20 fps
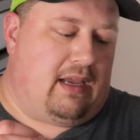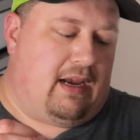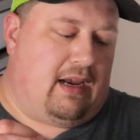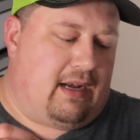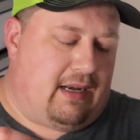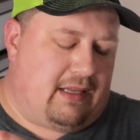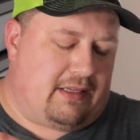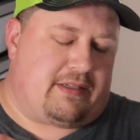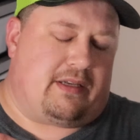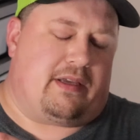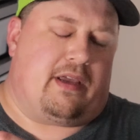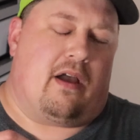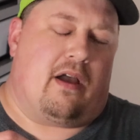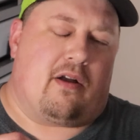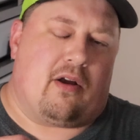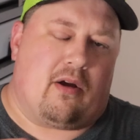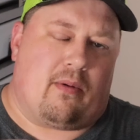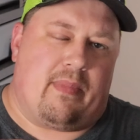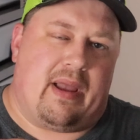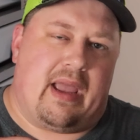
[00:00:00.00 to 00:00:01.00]
and he's a
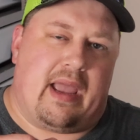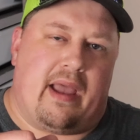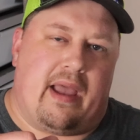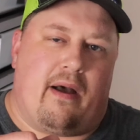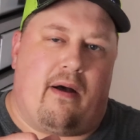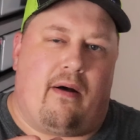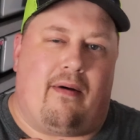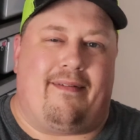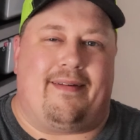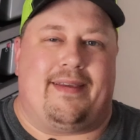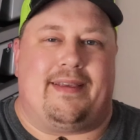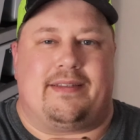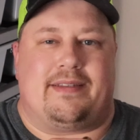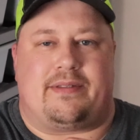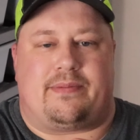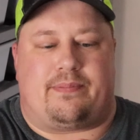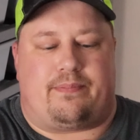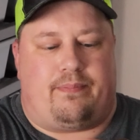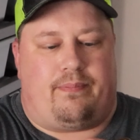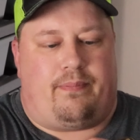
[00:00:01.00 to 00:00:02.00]
younger male,
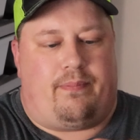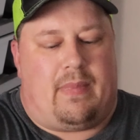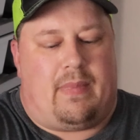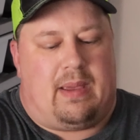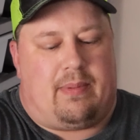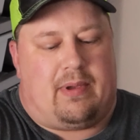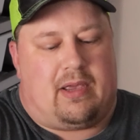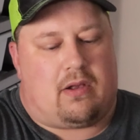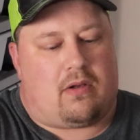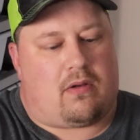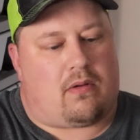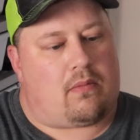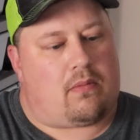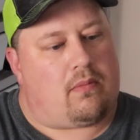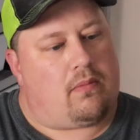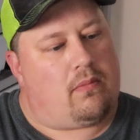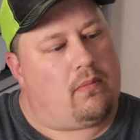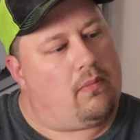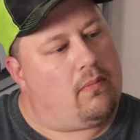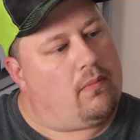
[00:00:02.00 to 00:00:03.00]
he's maybe
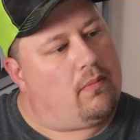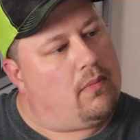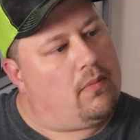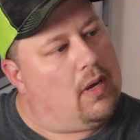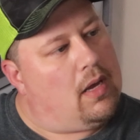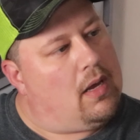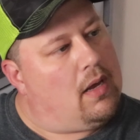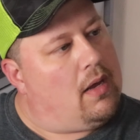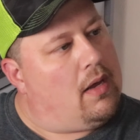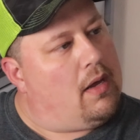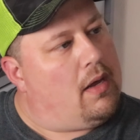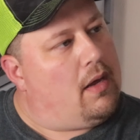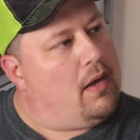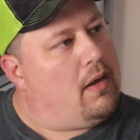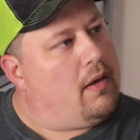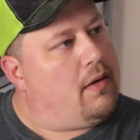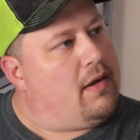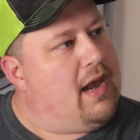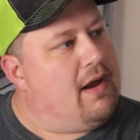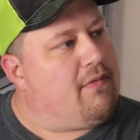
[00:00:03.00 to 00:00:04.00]

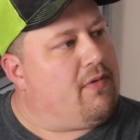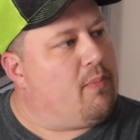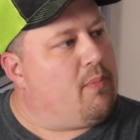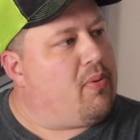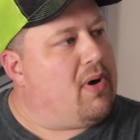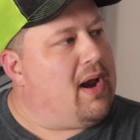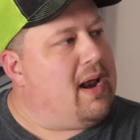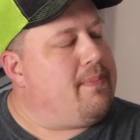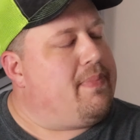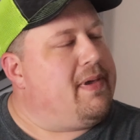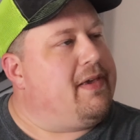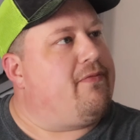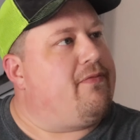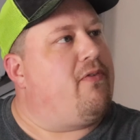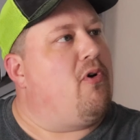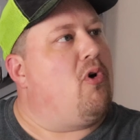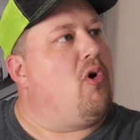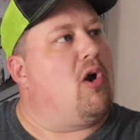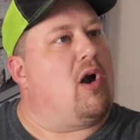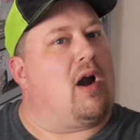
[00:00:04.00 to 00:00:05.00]
never bred
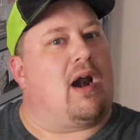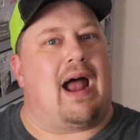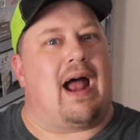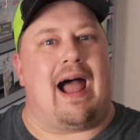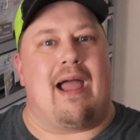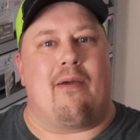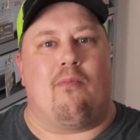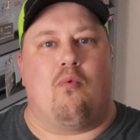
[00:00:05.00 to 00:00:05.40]
before, I